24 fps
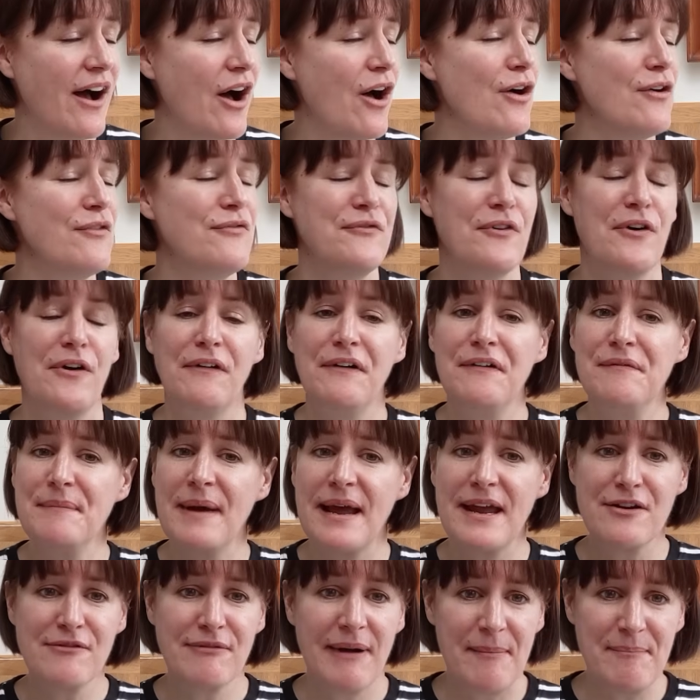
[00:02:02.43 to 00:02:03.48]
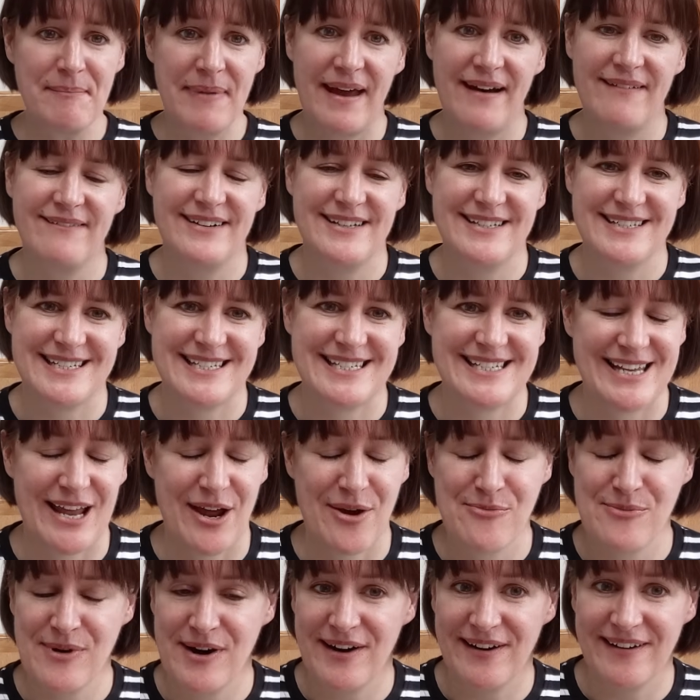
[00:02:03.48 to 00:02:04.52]
All four of my grandparents
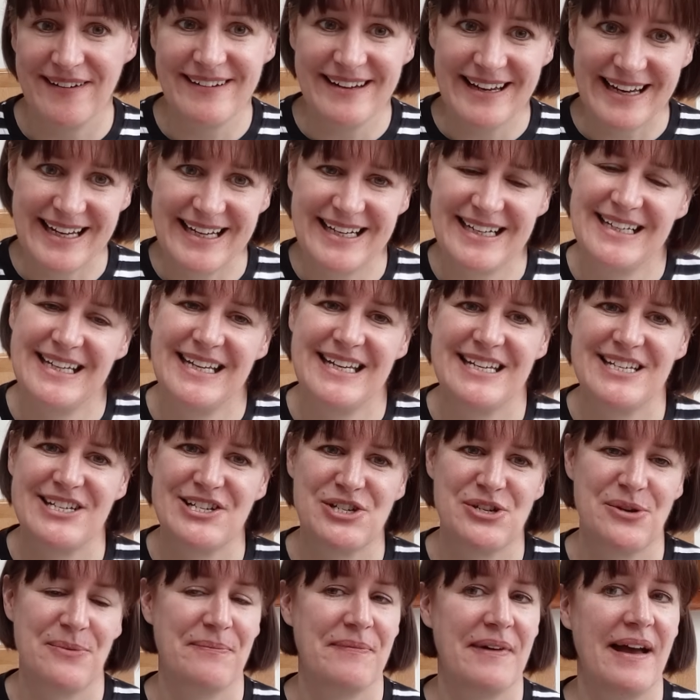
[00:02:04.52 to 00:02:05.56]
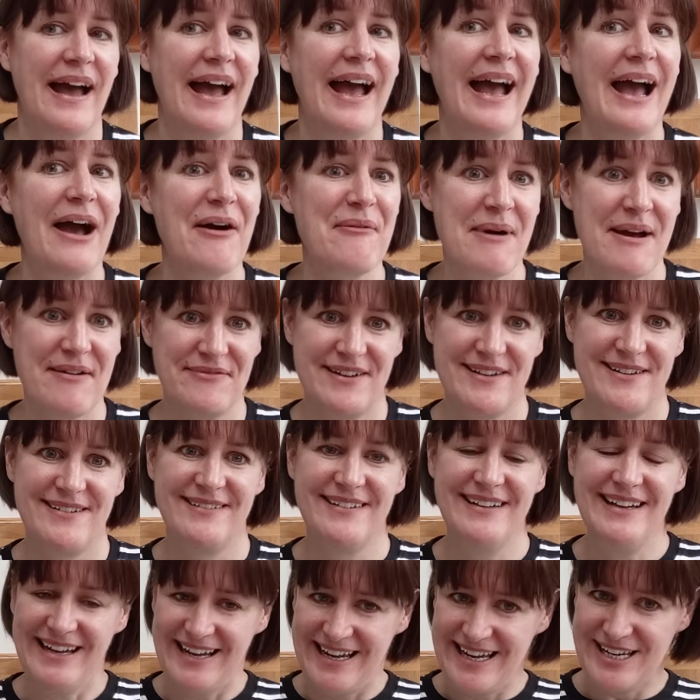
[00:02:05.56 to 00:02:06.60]
were English. However,
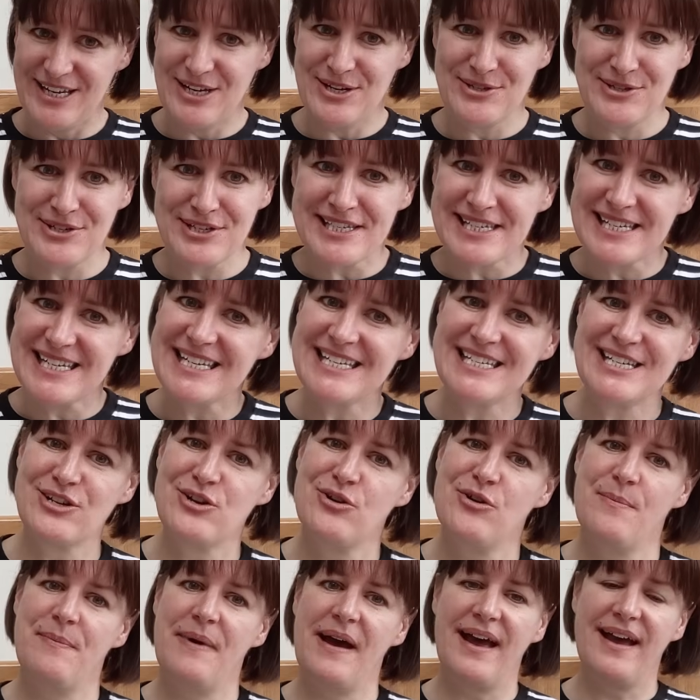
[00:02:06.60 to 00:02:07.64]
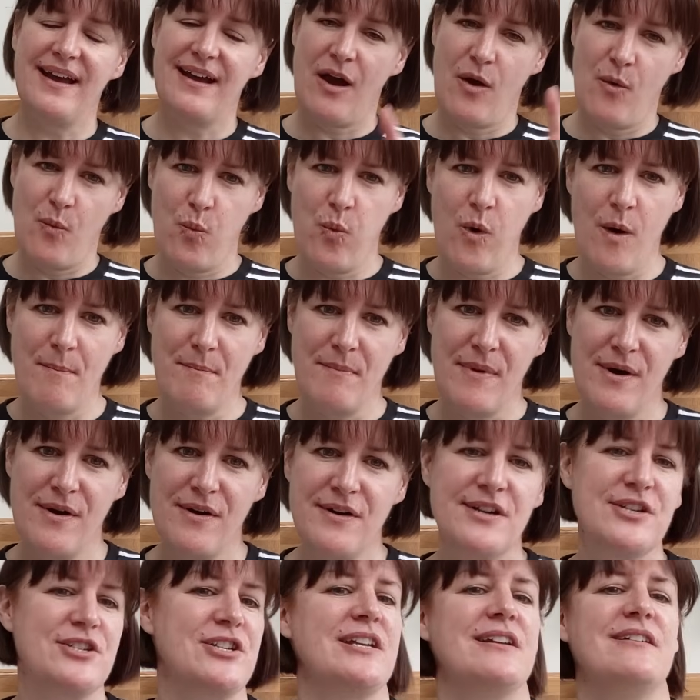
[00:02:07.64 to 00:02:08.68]
you just need to go back one
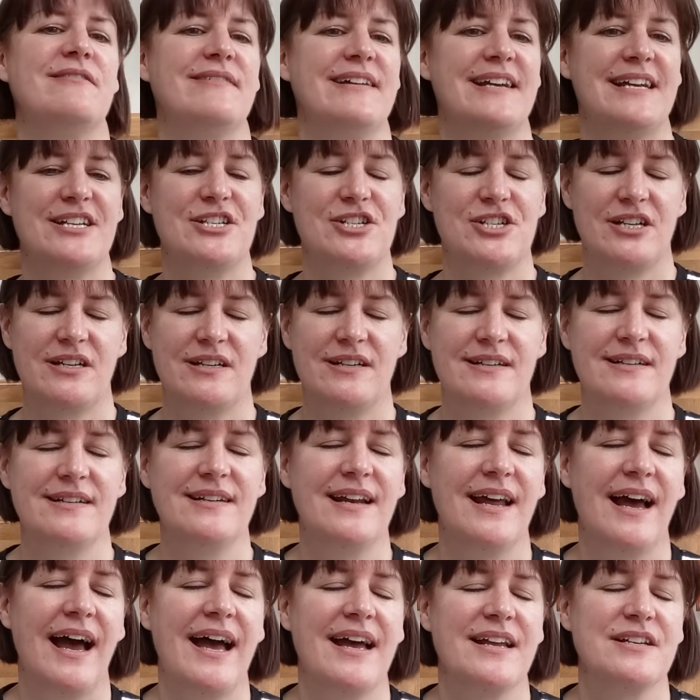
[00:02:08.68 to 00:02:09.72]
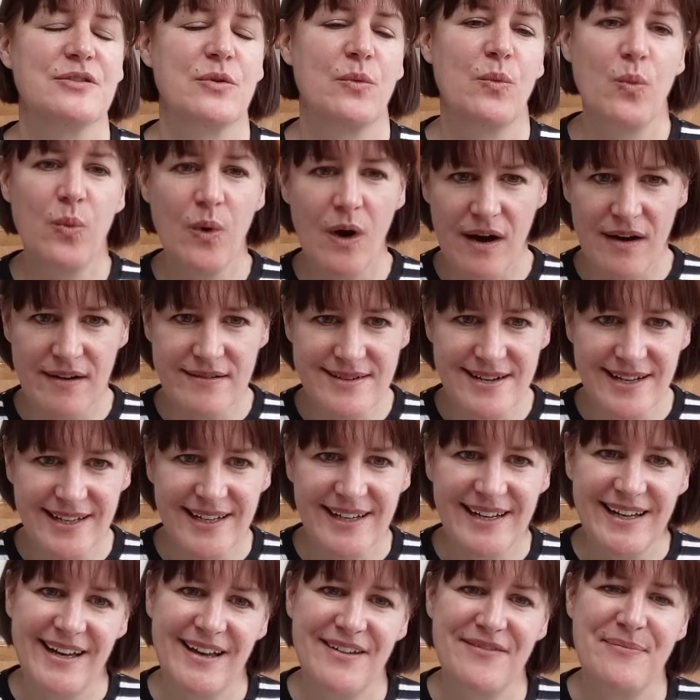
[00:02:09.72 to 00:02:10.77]
more generation and one
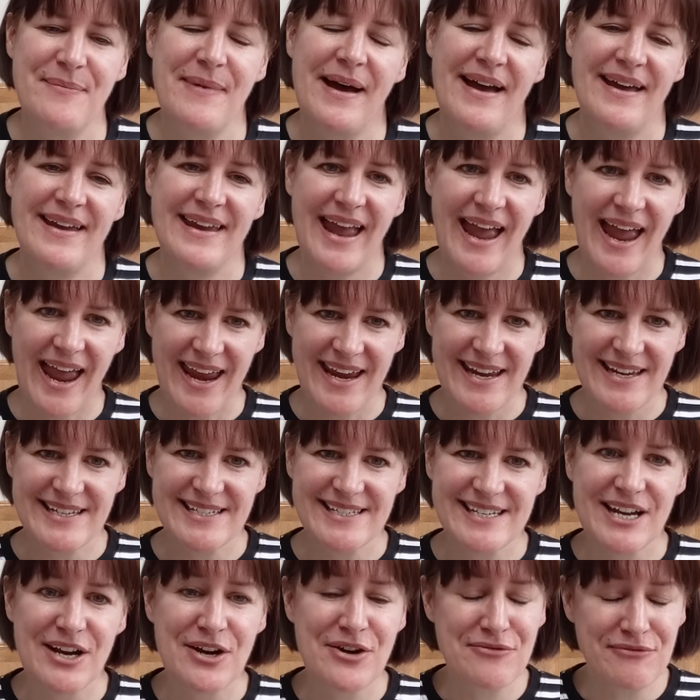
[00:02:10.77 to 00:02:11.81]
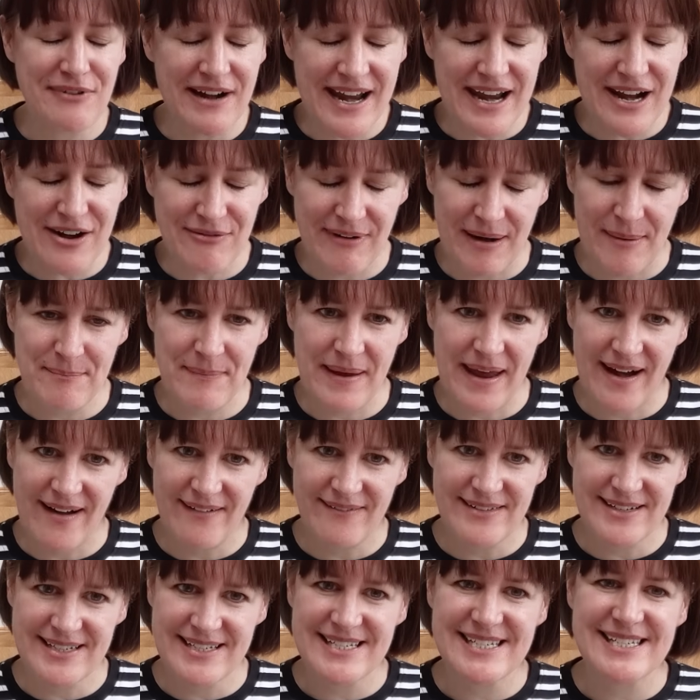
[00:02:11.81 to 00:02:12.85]
of my 8
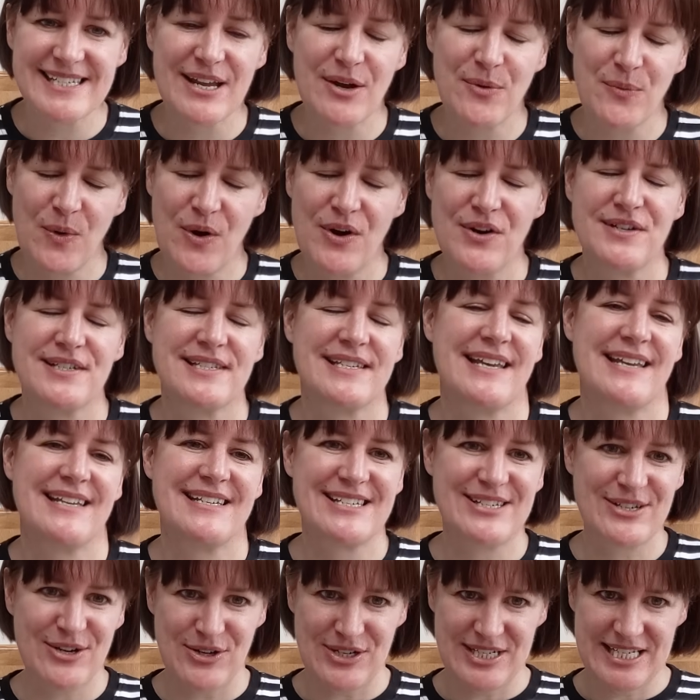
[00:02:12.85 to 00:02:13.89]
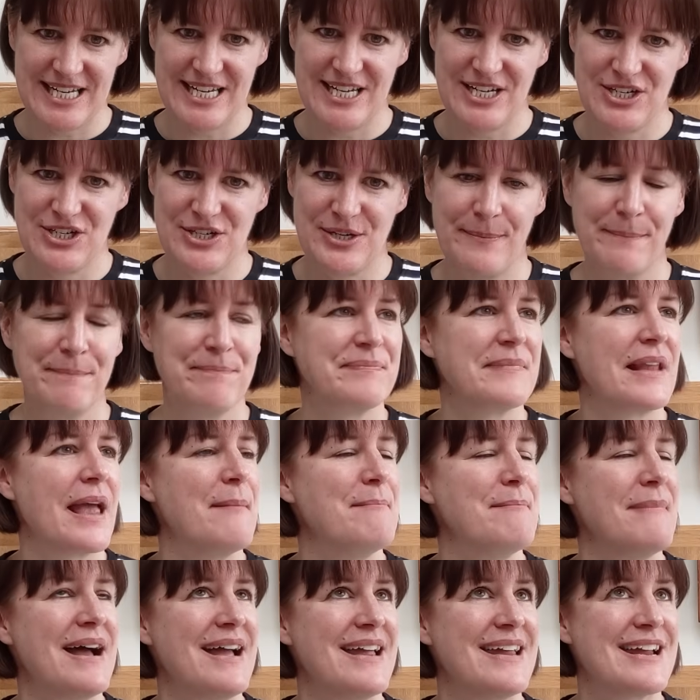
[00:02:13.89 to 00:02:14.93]
great-grandparents was Scottish.
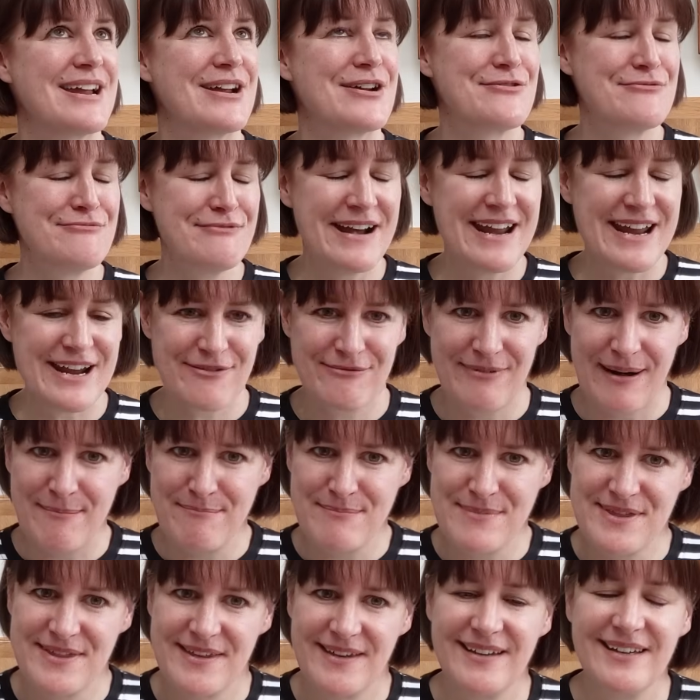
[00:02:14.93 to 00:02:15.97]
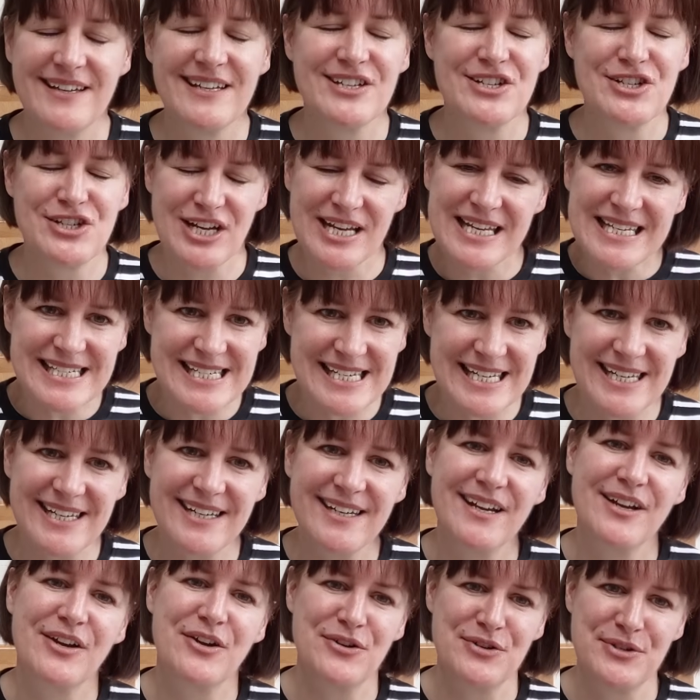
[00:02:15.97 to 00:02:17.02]
My great-grandmother,
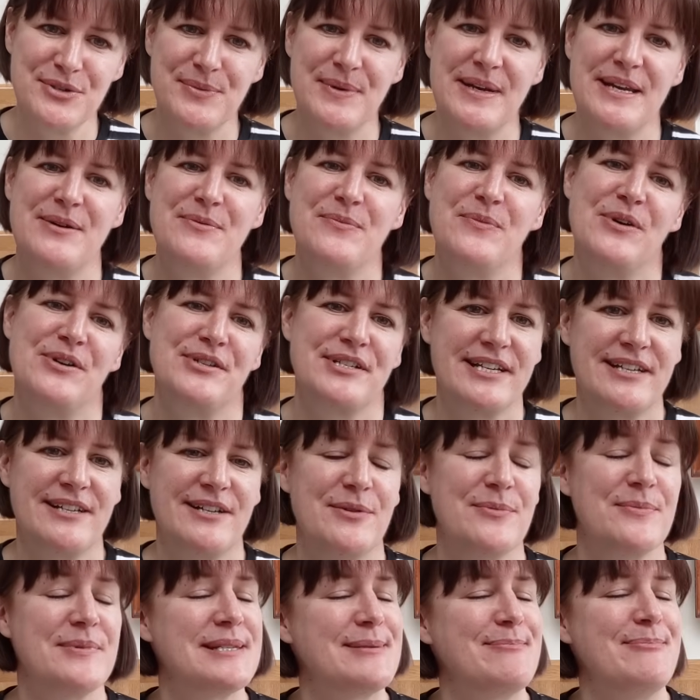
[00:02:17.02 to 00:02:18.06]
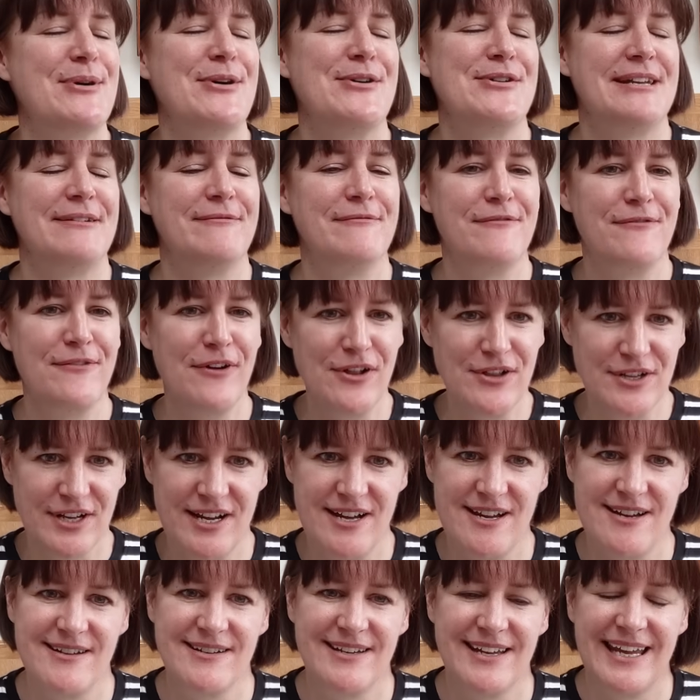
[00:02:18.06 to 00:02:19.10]
Jessie Goodwin Waddell, was born in
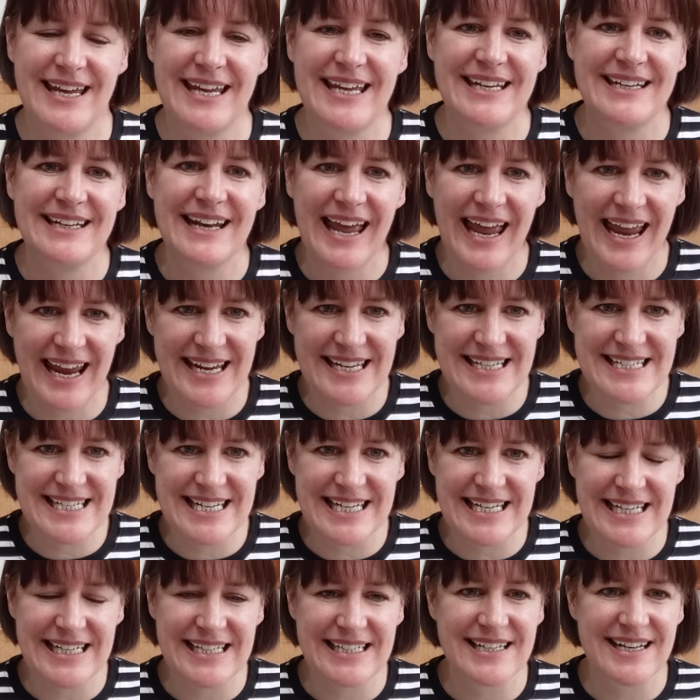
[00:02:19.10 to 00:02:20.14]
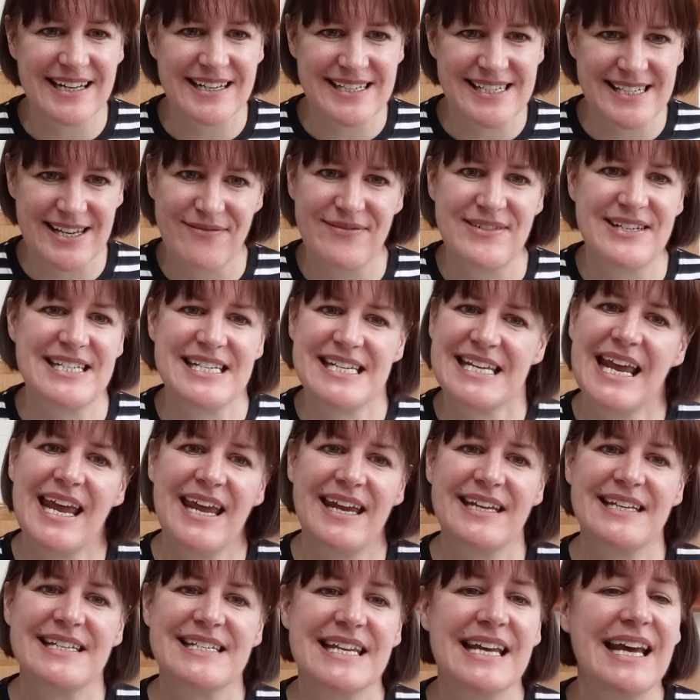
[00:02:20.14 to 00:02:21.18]
Falkirk in
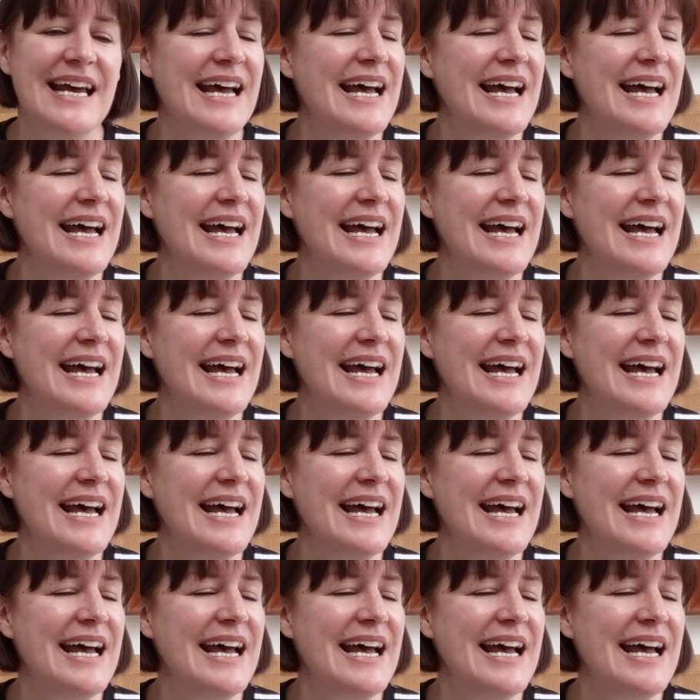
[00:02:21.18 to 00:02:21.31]
1878.